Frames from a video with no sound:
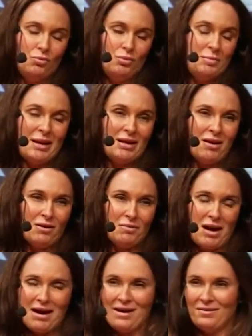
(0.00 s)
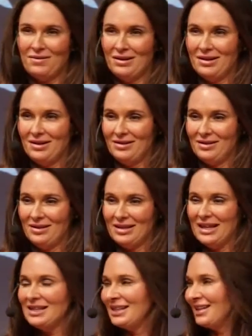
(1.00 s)
may not arrive.
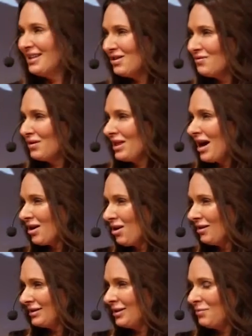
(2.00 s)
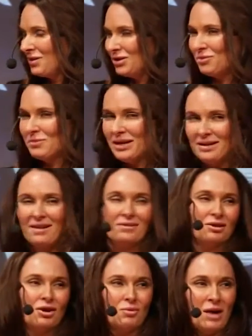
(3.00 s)
Can you live with that concept that you may
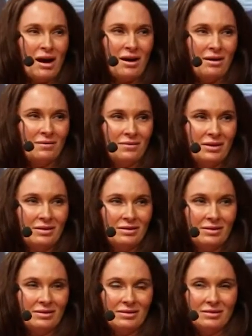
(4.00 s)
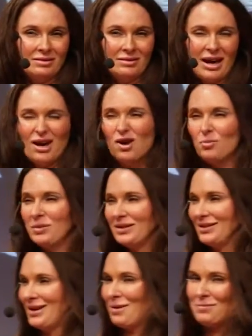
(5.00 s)
never arrive? I hope it
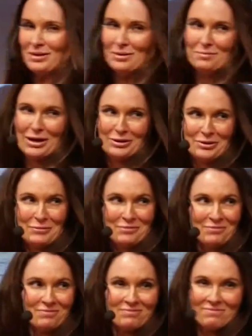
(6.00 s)
doesn't happen in the bedroom.